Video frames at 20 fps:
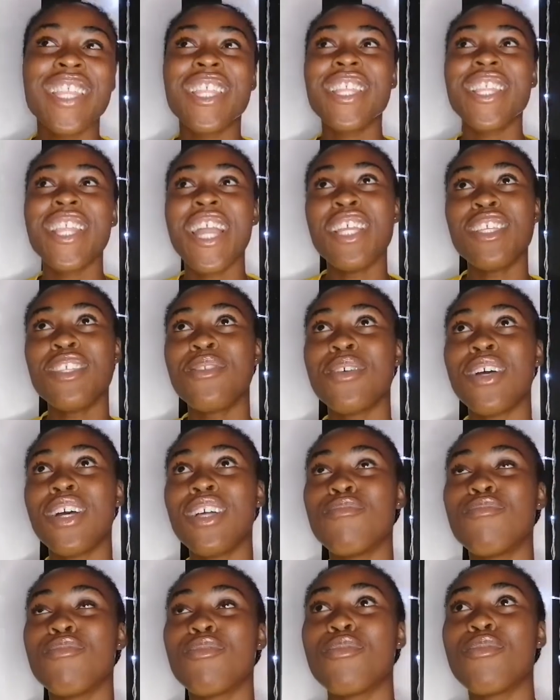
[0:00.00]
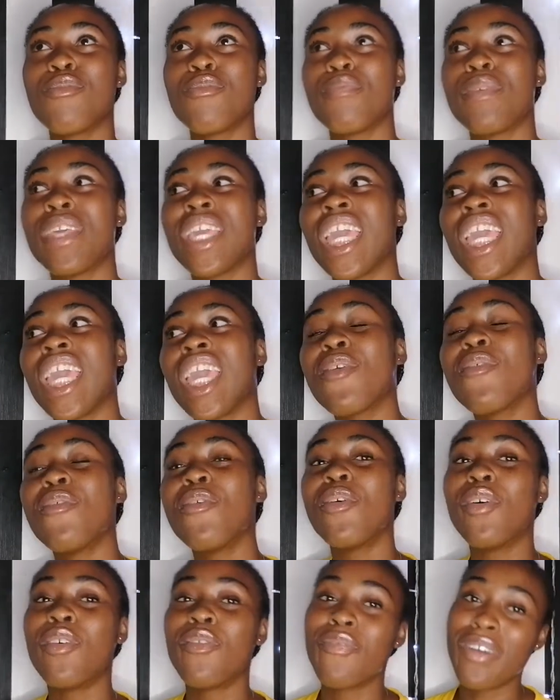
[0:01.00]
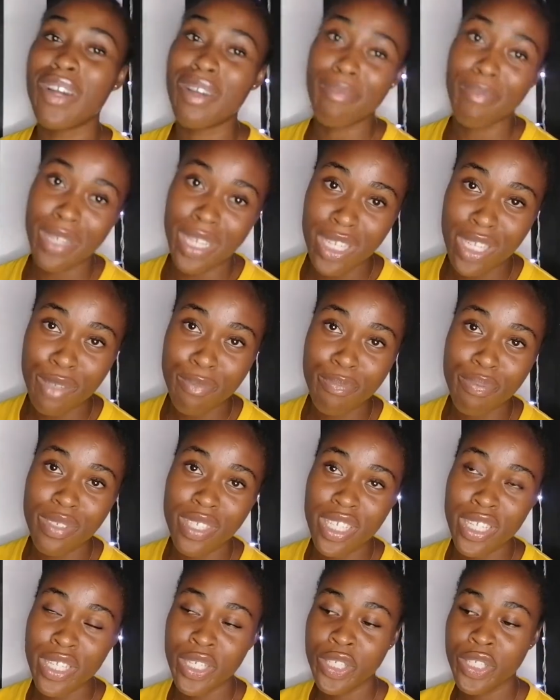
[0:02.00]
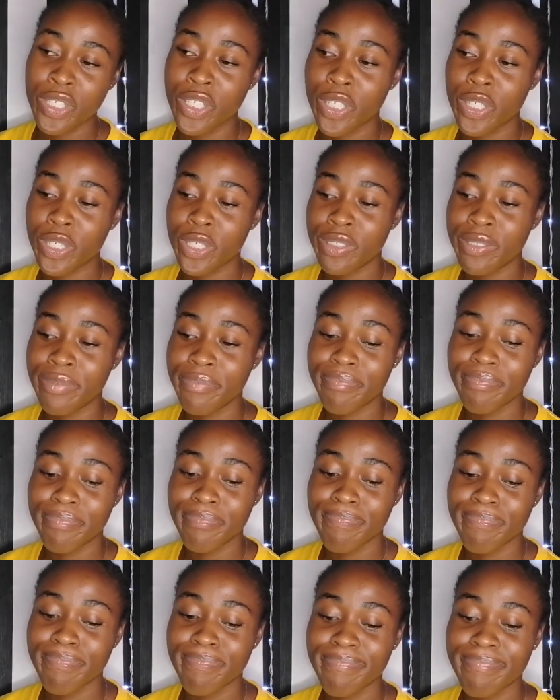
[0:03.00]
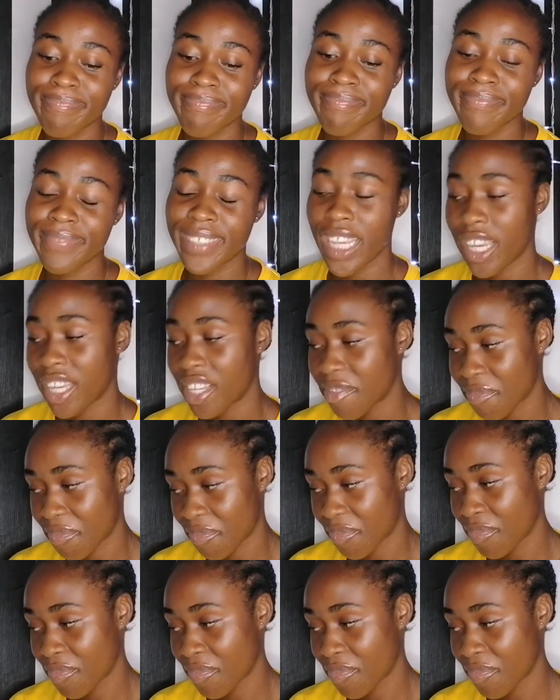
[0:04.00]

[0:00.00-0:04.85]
The next one will be over manipulation. Yeah.